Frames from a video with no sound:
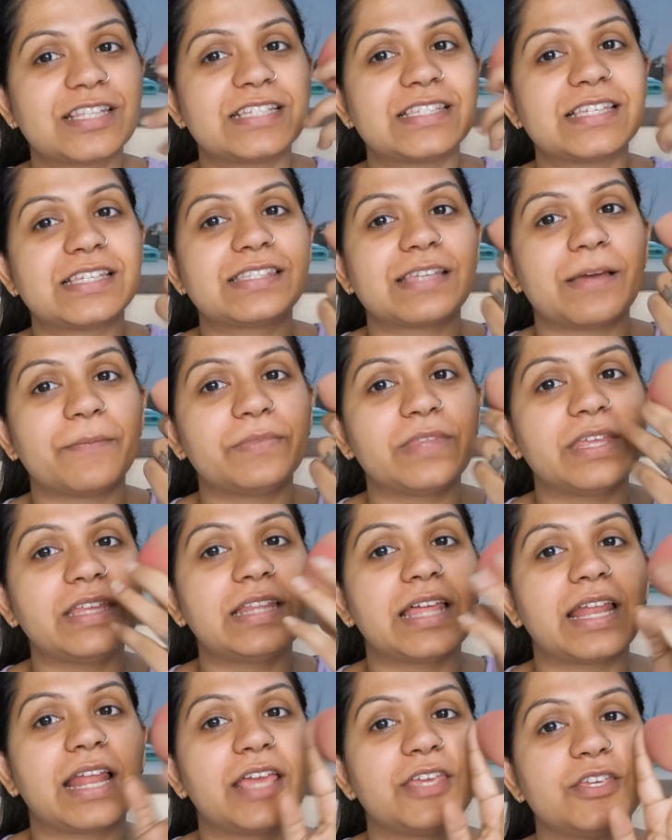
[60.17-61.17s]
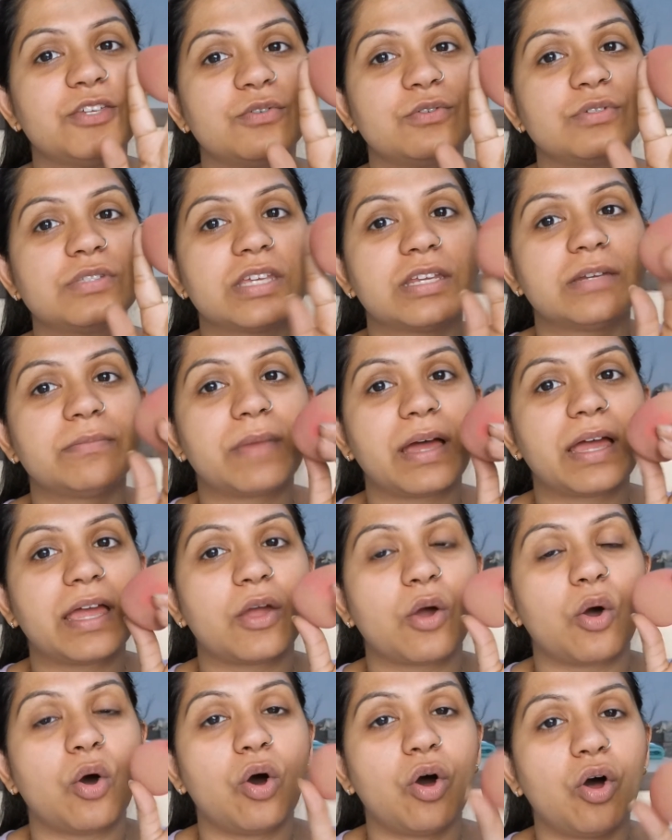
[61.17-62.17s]
This is something that I use in
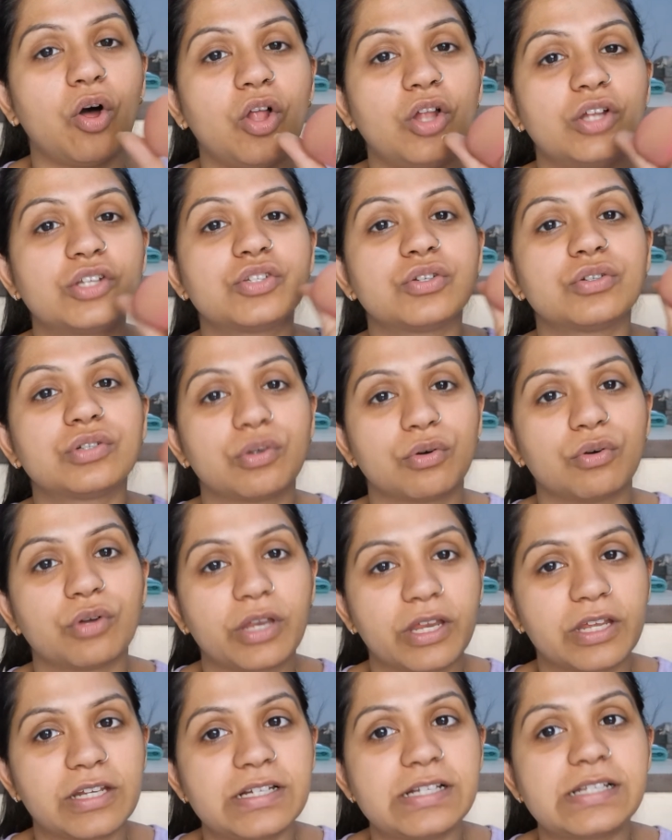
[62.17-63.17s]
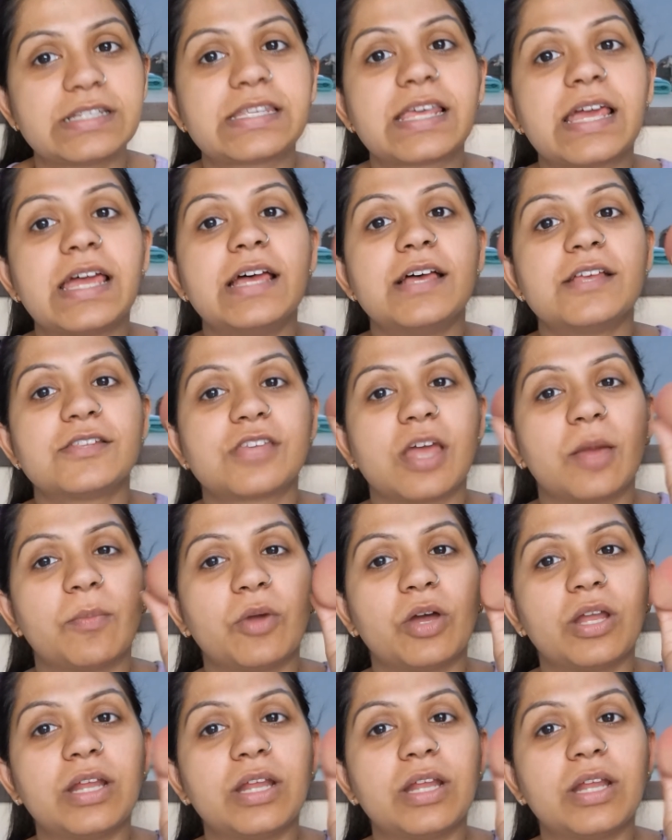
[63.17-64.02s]
my all tutorials. So I'm